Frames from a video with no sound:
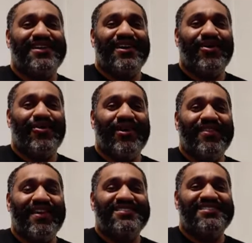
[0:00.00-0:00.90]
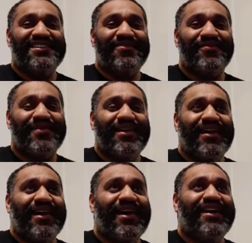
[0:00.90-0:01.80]
when they see them
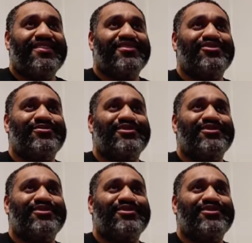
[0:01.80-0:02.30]
in the Super